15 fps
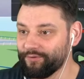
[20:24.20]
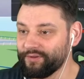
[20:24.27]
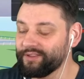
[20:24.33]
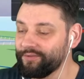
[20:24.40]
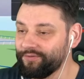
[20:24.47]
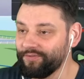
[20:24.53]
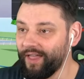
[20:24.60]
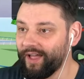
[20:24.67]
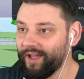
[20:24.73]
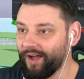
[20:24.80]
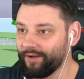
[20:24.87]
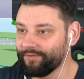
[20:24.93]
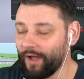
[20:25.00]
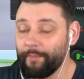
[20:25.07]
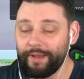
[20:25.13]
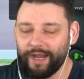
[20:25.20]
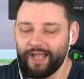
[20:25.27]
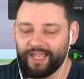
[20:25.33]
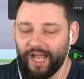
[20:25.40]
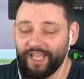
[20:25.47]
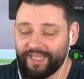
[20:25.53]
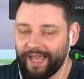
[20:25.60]
for it to fly off. I mean,
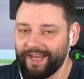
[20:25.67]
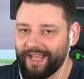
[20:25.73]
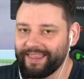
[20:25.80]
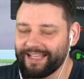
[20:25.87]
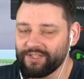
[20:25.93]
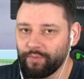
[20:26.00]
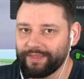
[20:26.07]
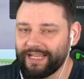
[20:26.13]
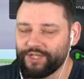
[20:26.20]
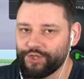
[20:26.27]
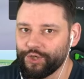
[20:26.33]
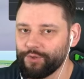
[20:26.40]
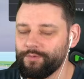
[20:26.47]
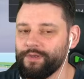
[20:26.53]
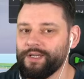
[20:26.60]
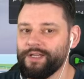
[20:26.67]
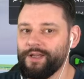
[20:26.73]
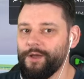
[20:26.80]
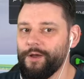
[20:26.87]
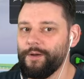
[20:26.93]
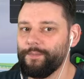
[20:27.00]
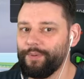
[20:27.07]
I, I get it. That's what they do.
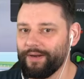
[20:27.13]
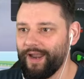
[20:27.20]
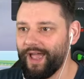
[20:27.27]
But